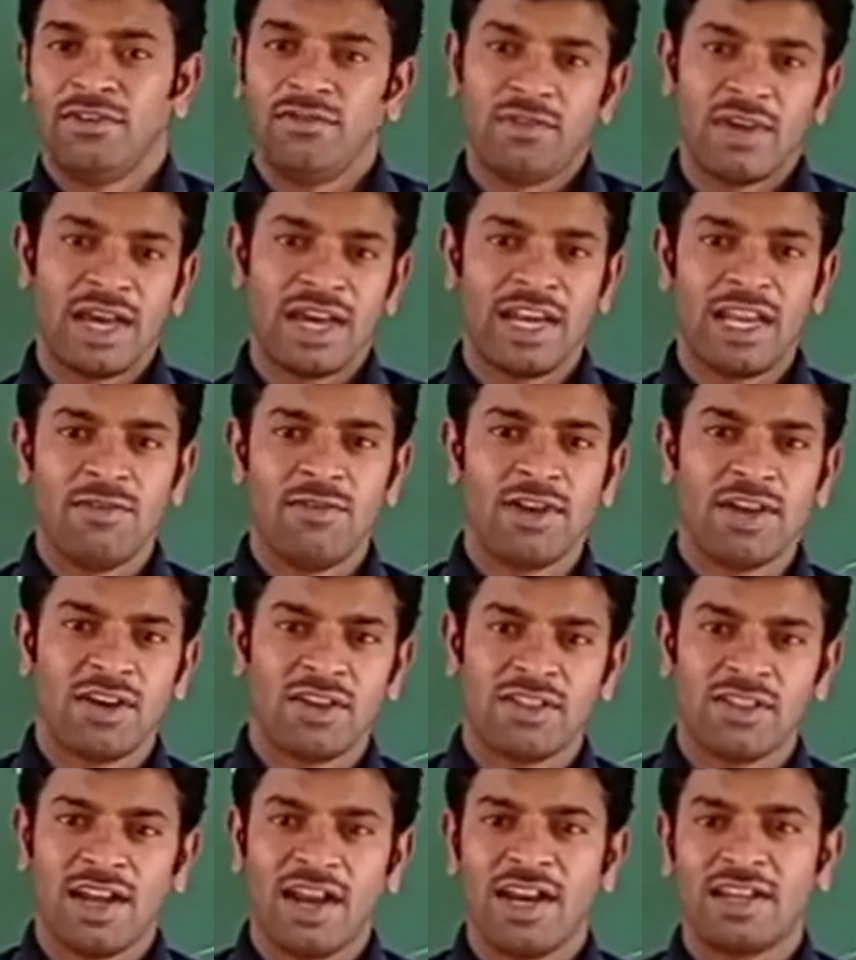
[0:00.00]
We are living
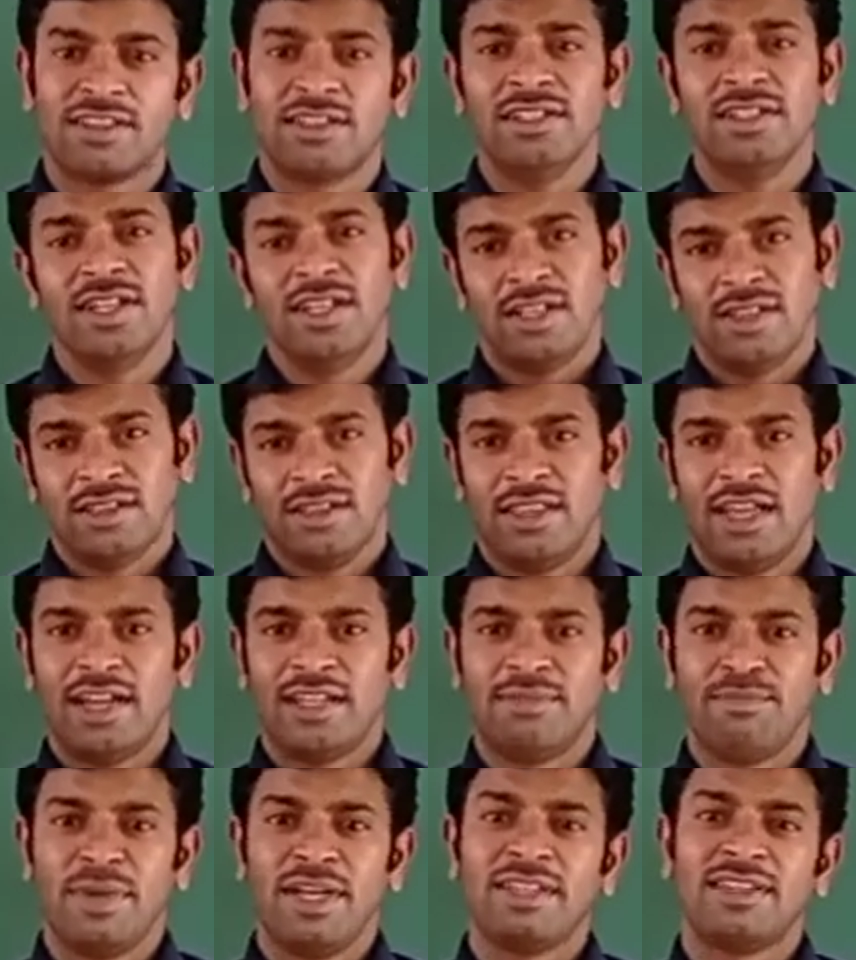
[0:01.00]
on the earth.
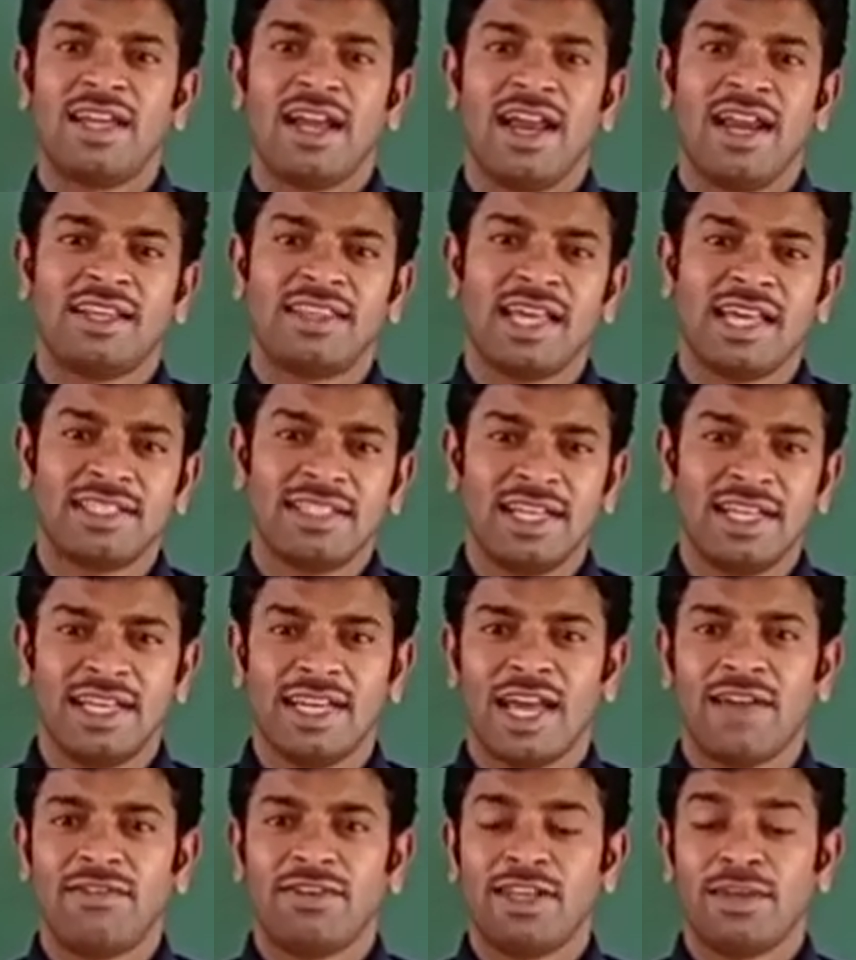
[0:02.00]
That means the earth has a
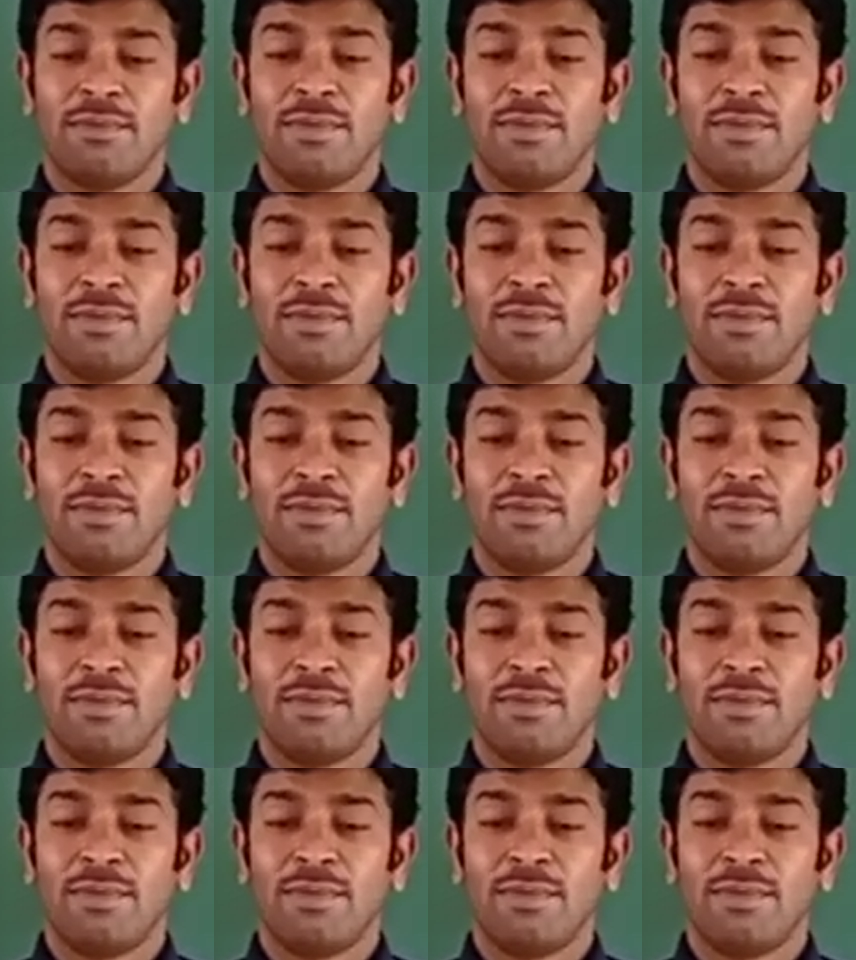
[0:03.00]
gravity.